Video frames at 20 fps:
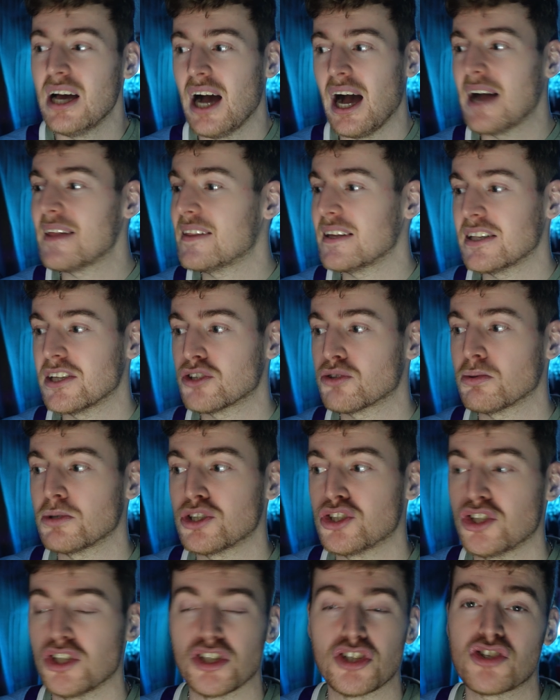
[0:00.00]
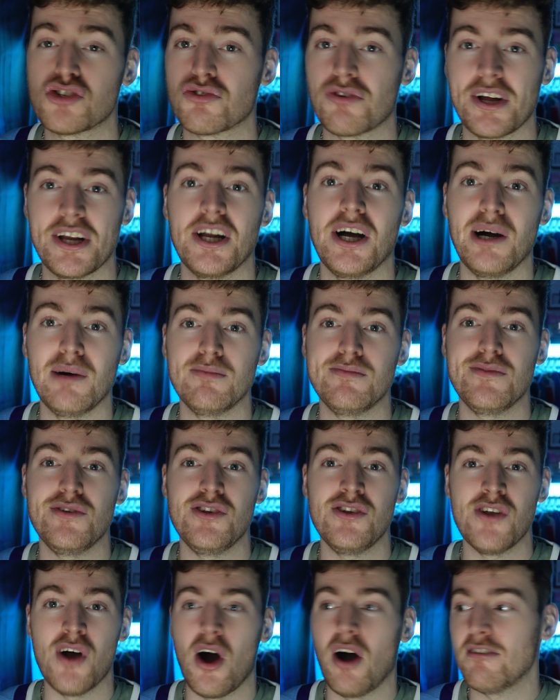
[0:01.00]
I think this one's just straight up
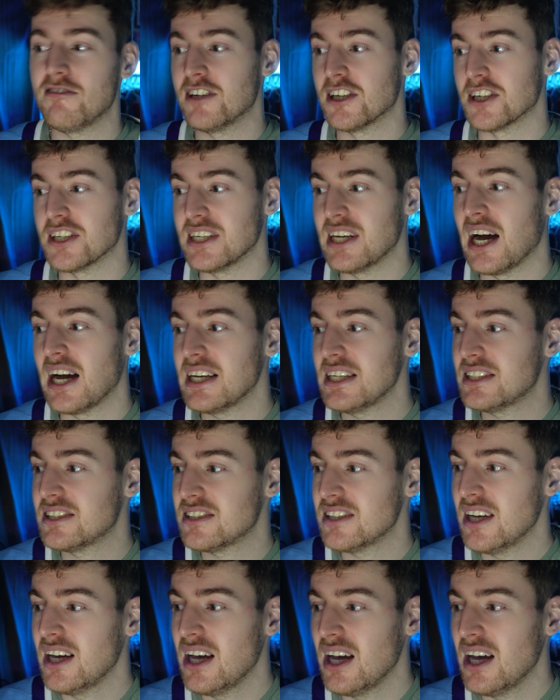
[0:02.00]
not very nice.